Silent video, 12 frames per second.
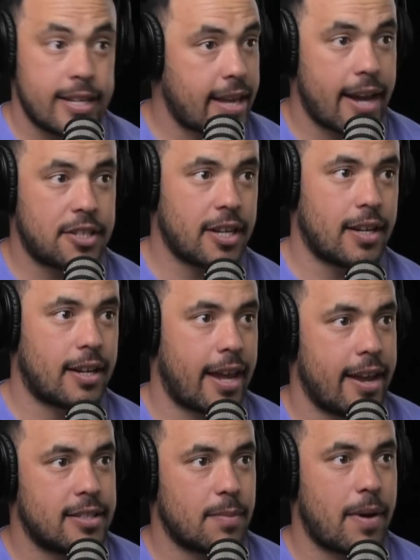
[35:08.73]
He actually
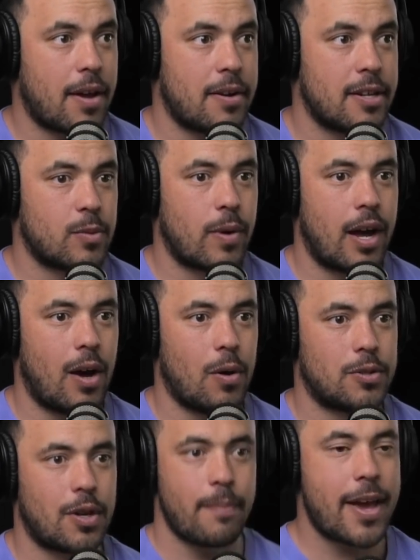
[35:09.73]
cares about it as
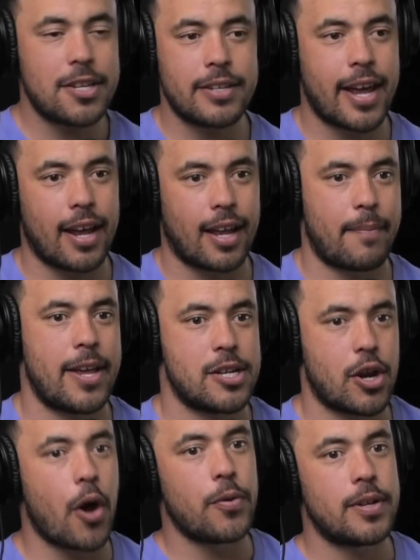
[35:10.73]
well. So imagine that. Like
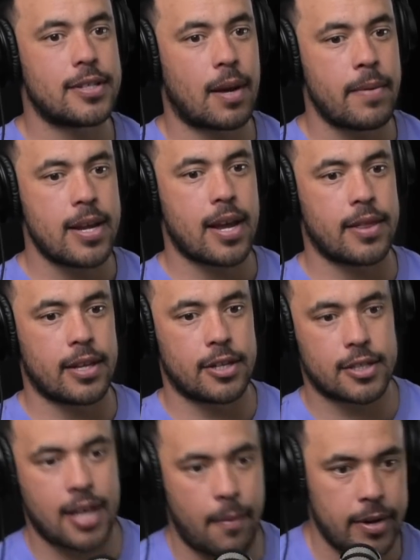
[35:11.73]
imagine owning something and
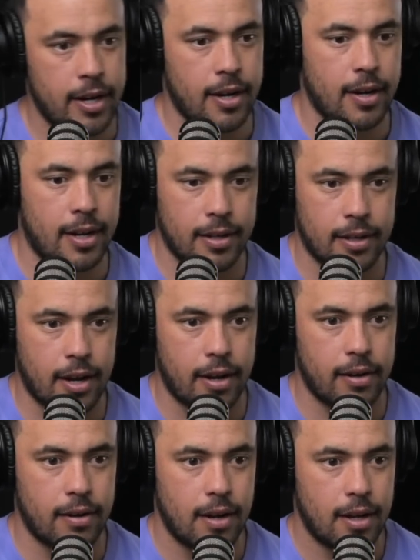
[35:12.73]
then just coming in and
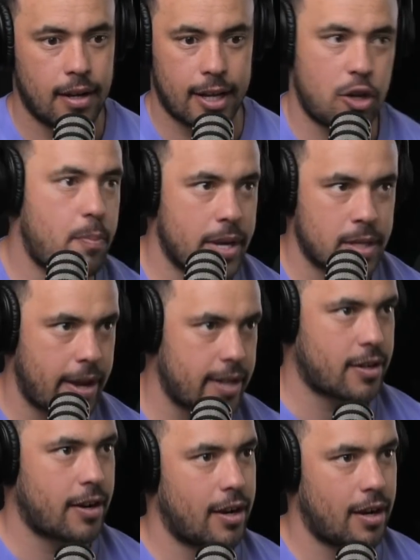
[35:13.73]
going, like your best
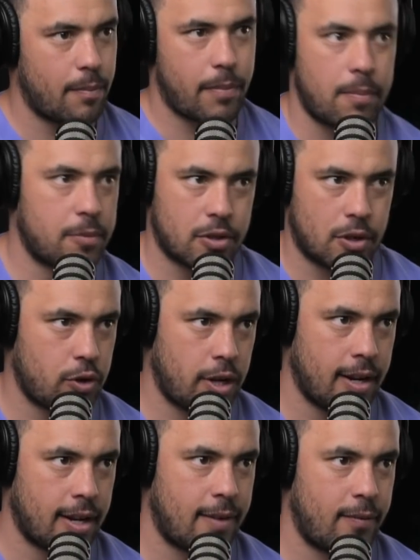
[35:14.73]
mate's going, but I'm just going to
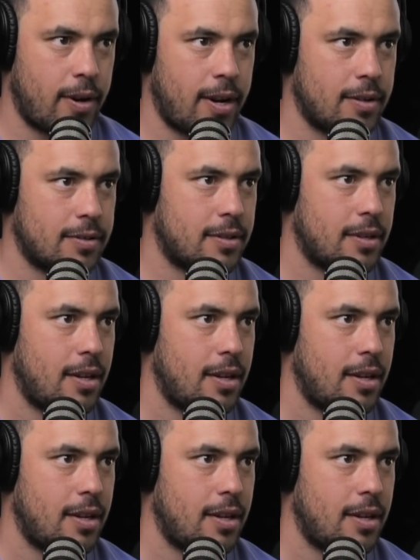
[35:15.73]
treat you like everyone else.